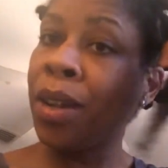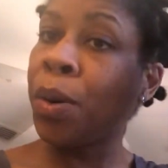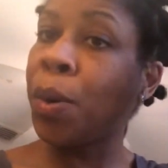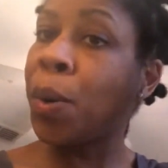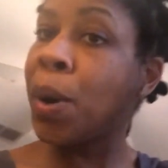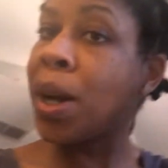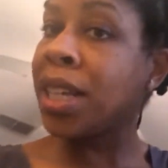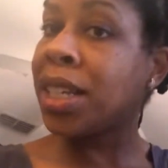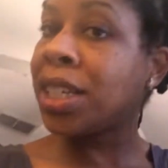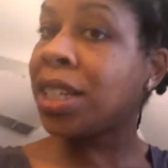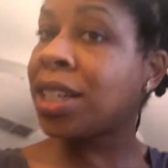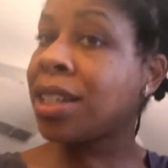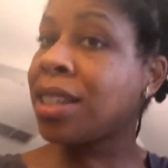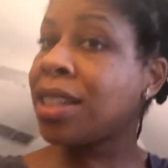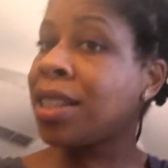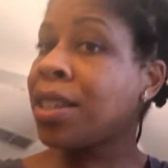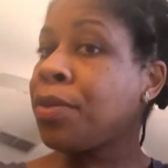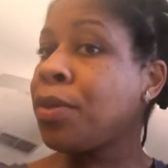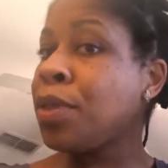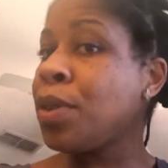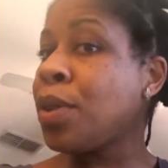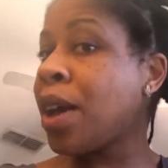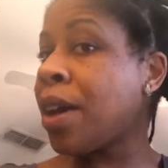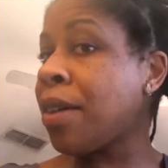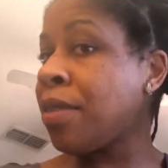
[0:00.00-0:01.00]
questions
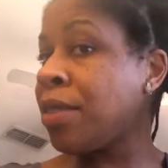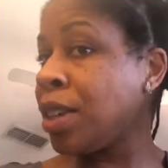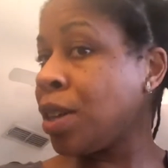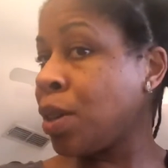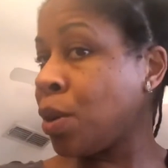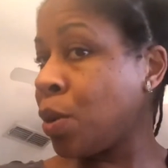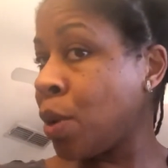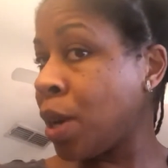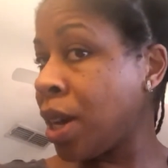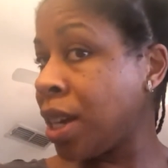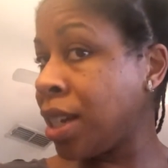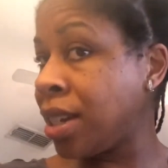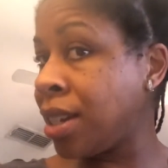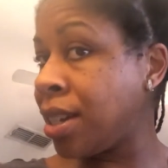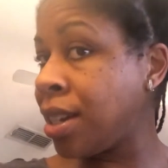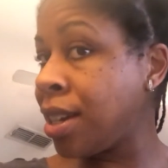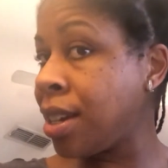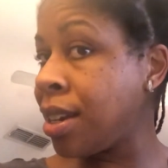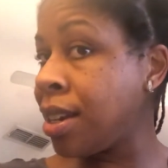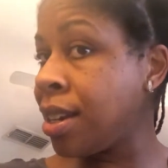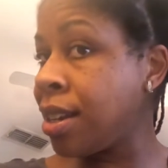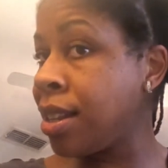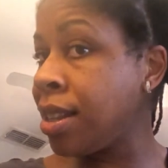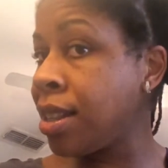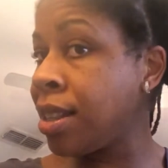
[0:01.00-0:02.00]
if you have any
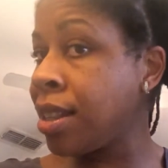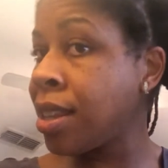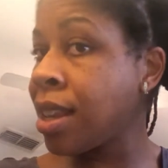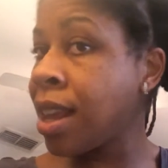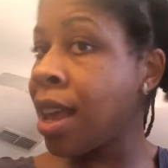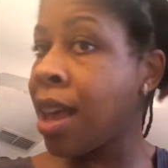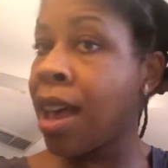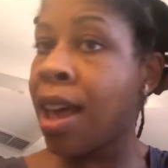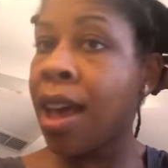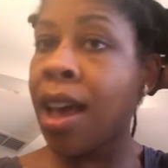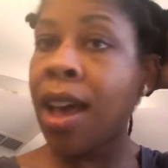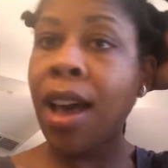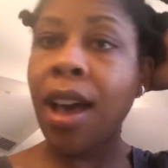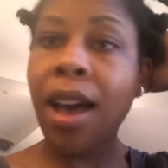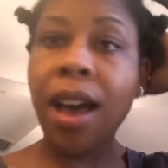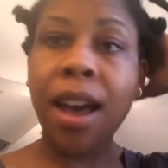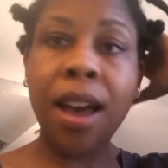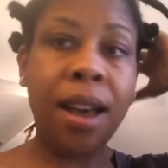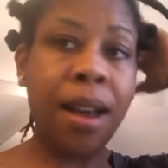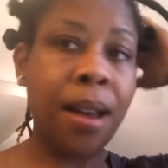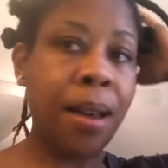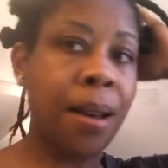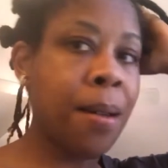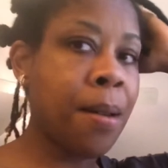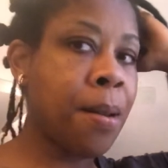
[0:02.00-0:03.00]
questions.
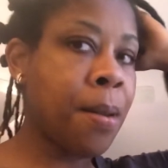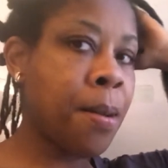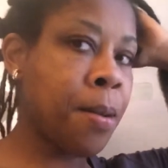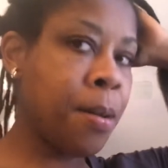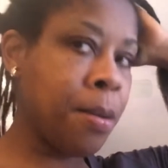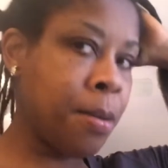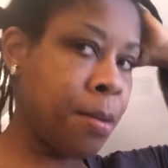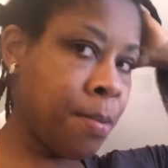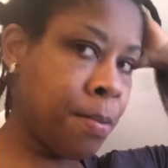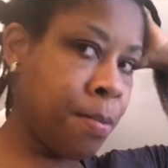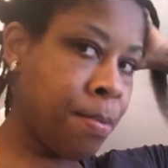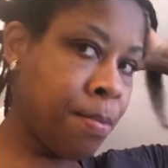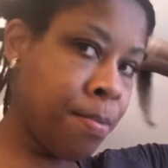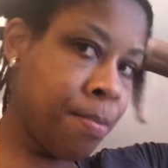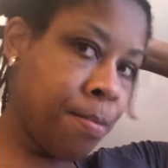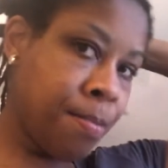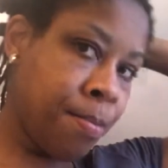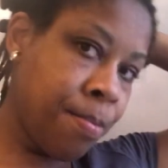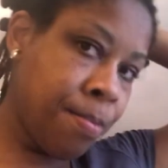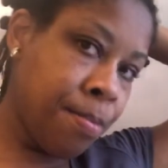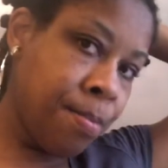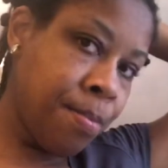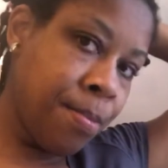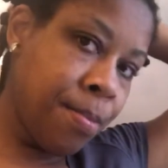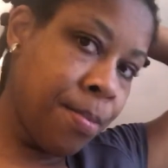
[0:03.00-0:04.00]
And
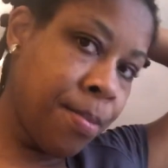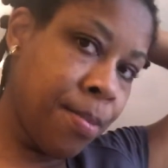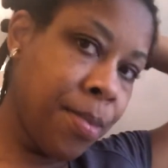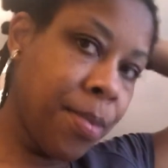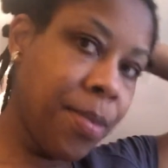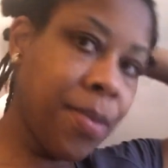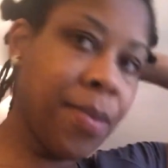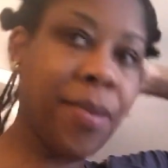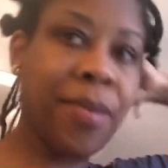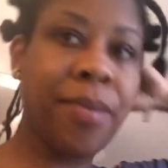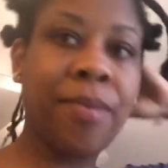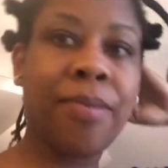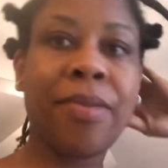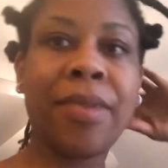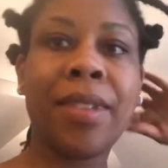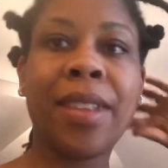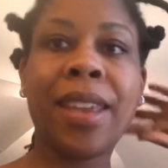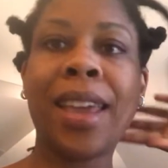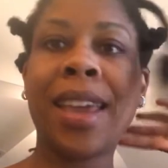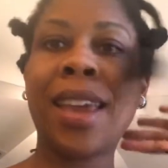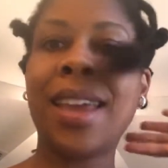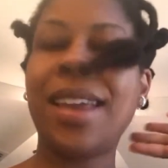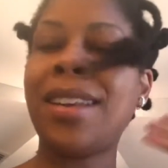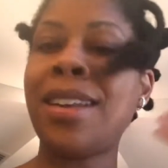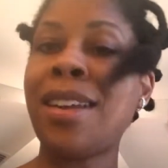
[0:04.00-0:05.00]

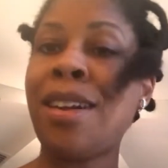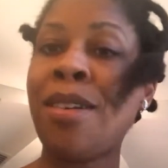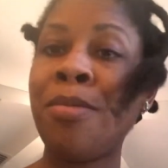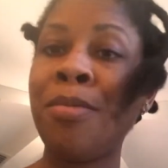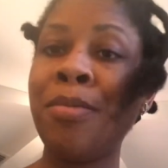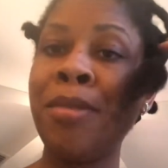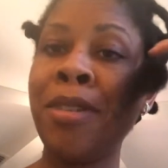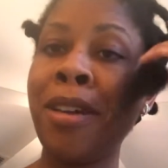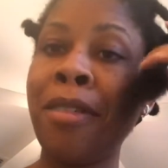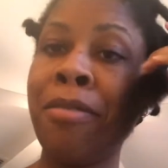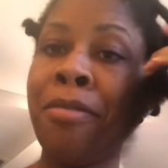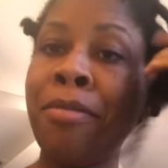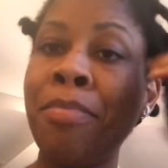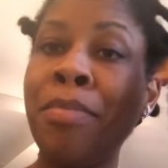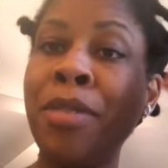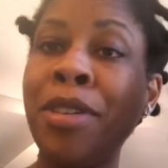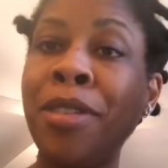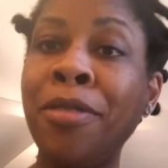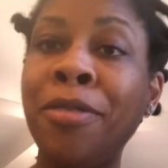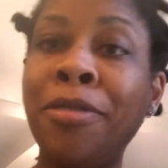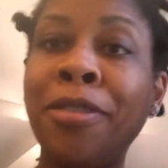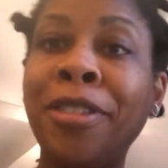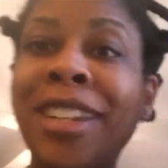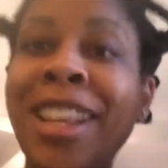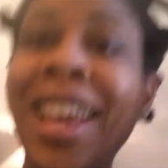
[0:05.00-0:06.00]
I hope you have a
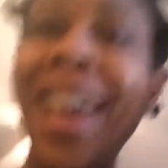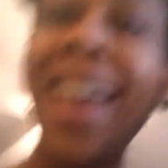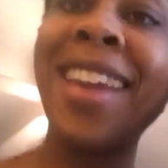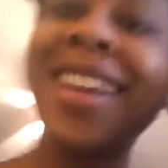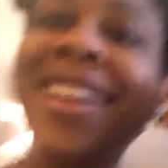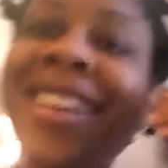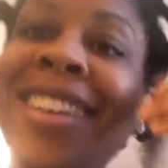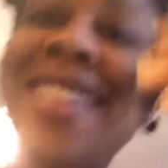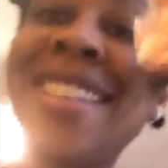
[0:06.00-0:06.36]
beautiful day.